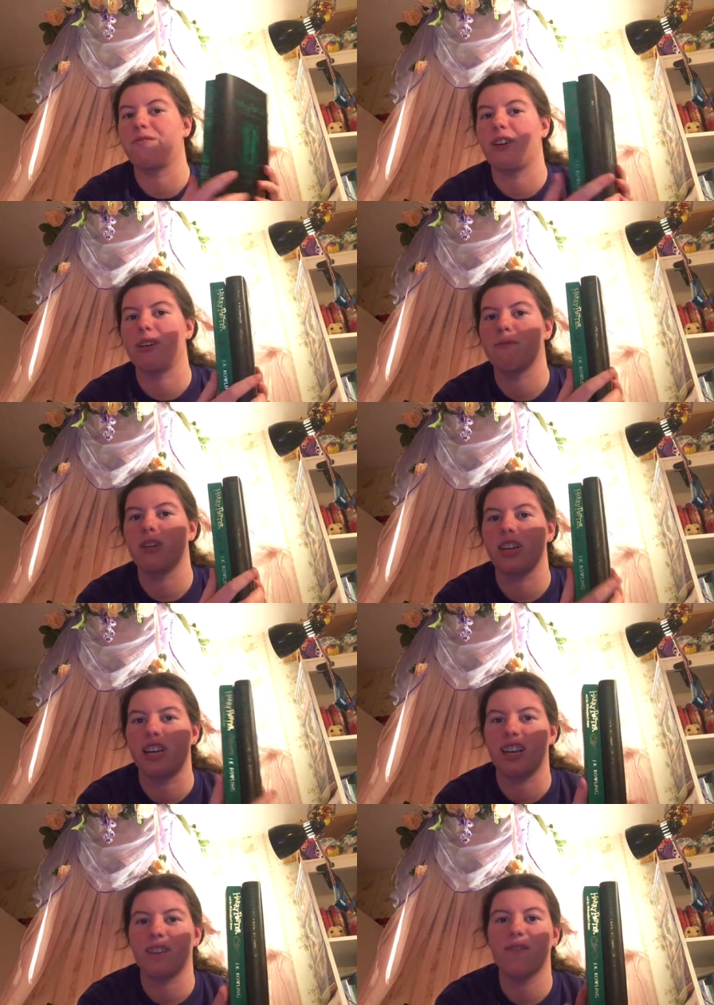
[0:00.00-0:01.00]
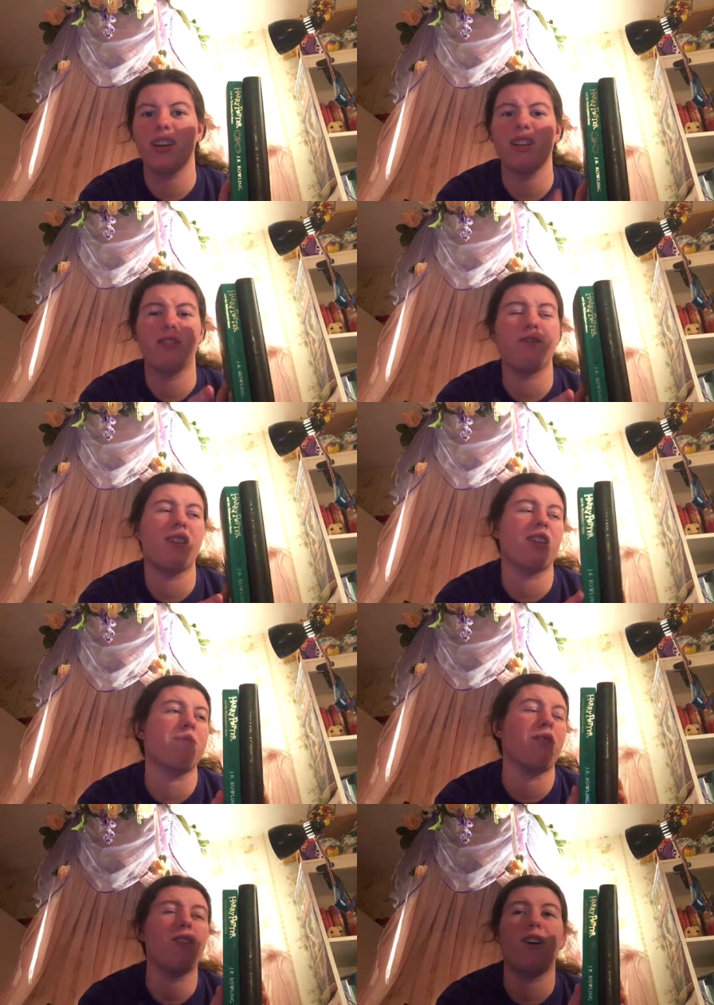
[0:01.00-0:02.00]
very pretty and I can finally do another
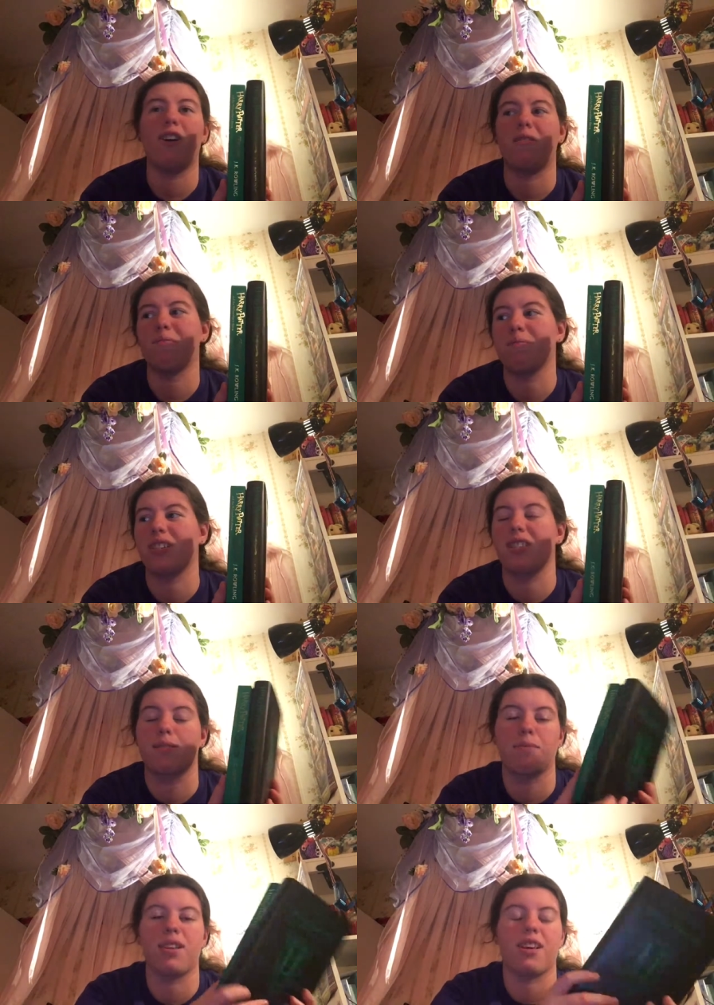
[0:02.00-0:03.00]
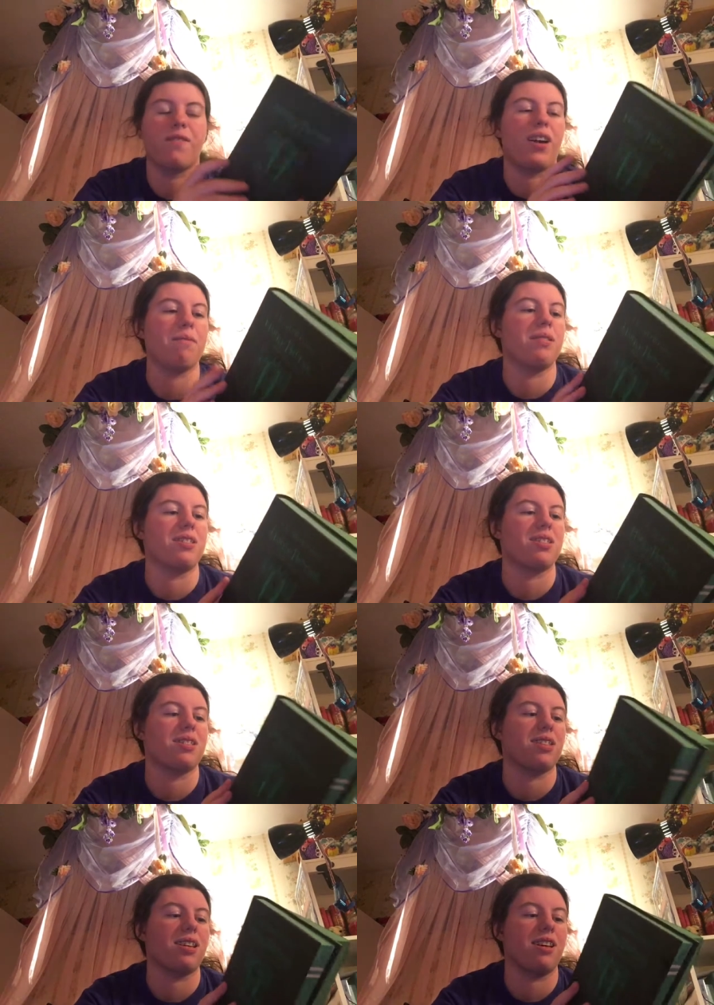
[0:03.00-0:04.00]
book haul because it's been like five months
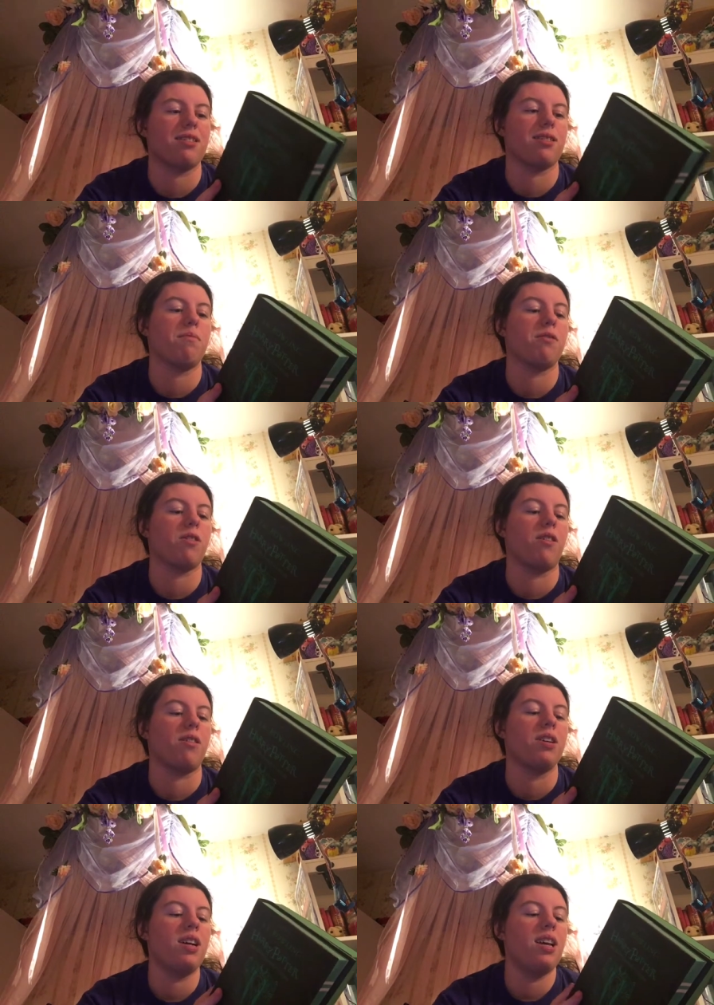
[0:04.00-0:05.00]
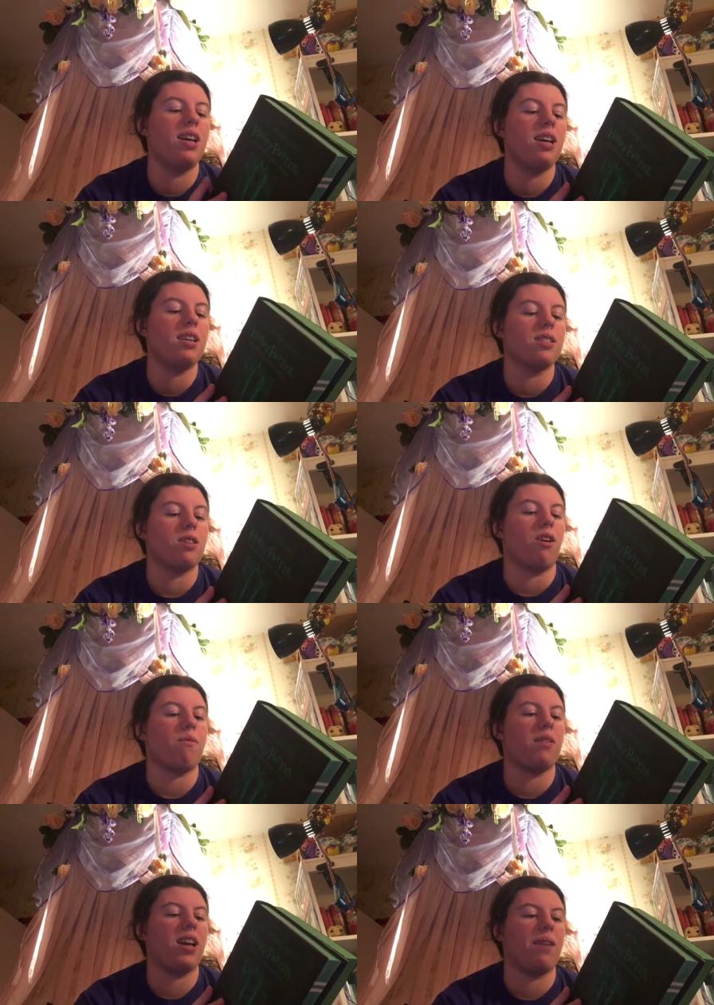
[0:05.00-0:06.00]
since I last did a book haul so I'll
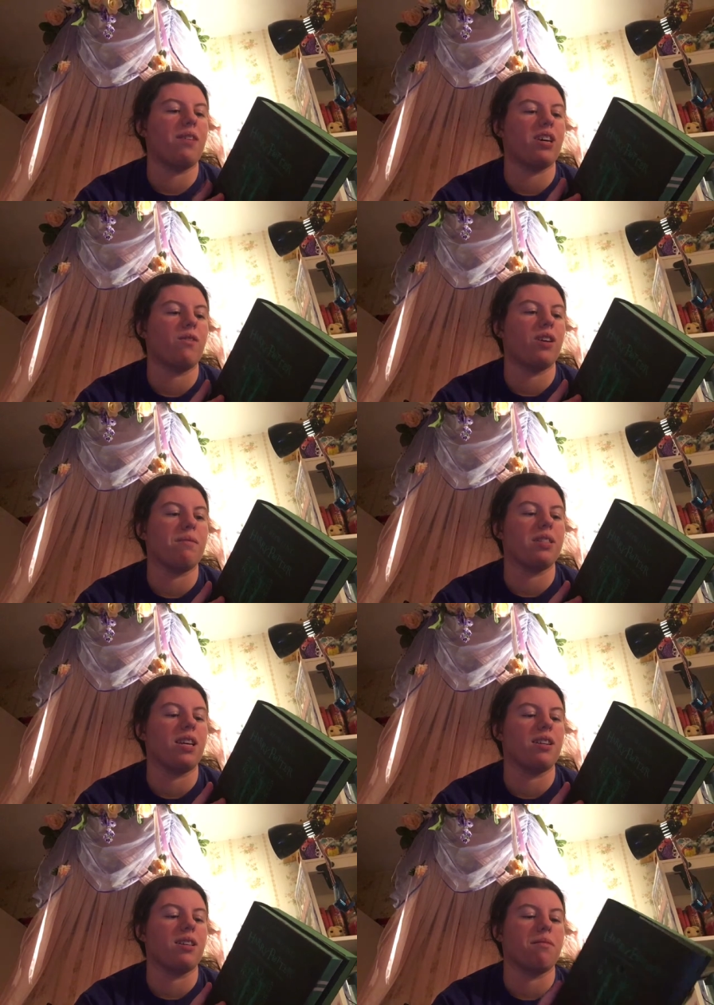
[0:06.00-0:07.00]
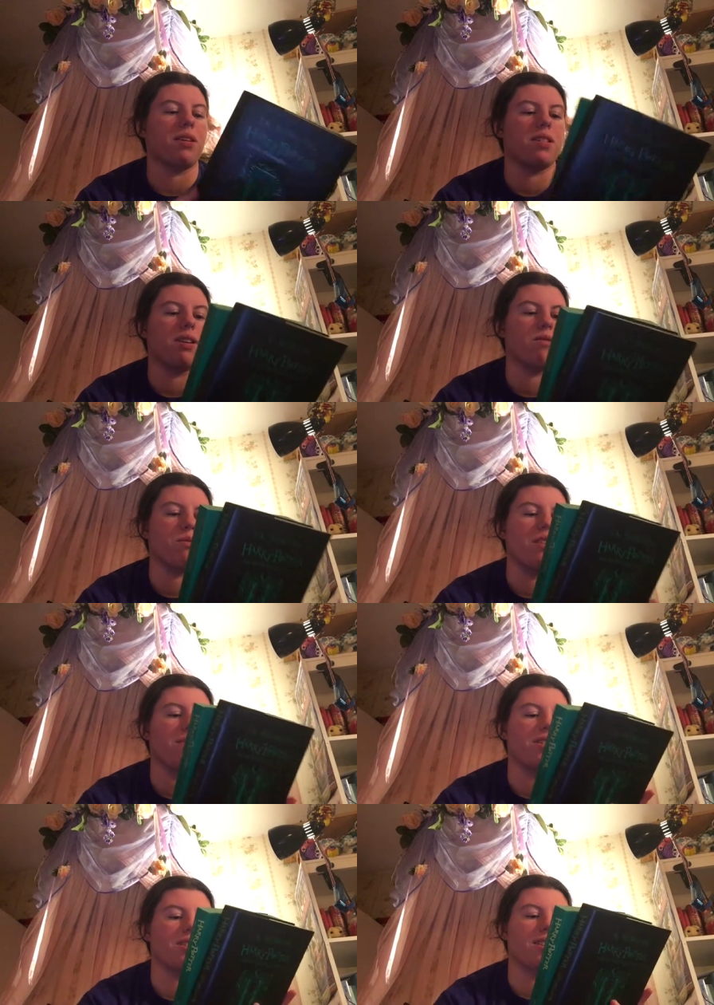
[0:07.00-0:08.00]
probably have that going up at the end of the month. I was waiting
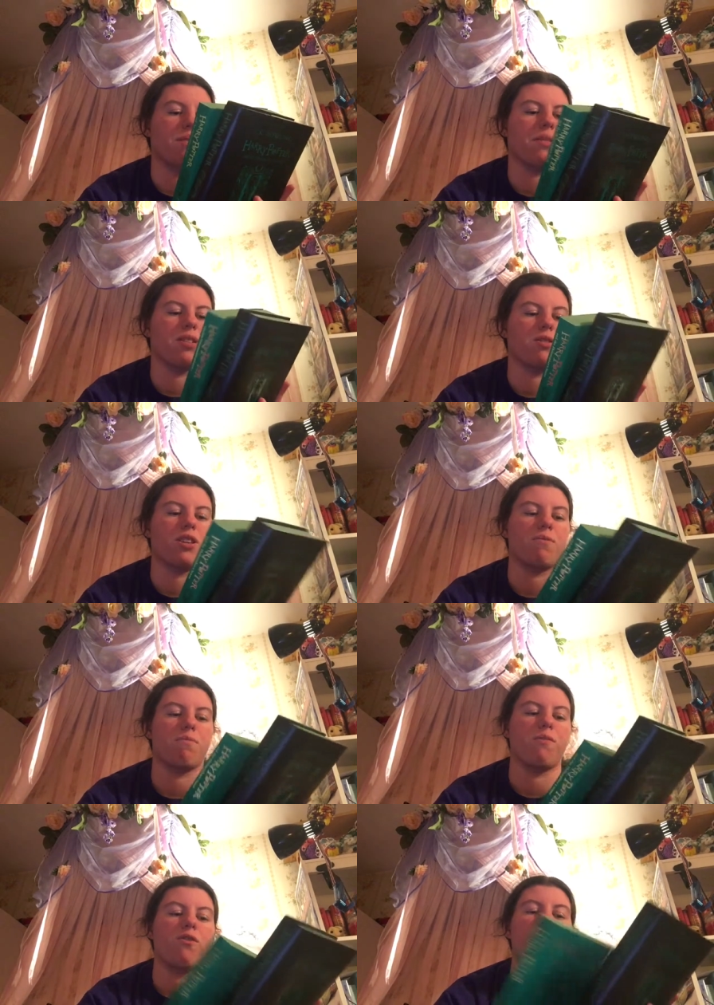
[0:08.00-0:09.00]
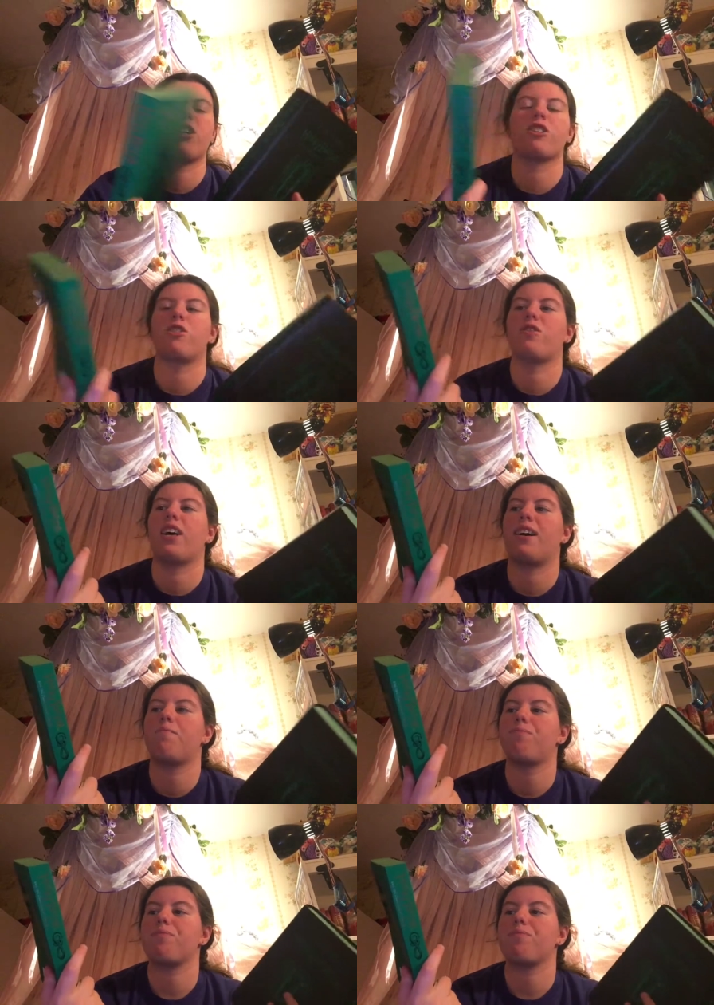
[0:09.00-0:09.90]
for this to come in so I could before I could do that.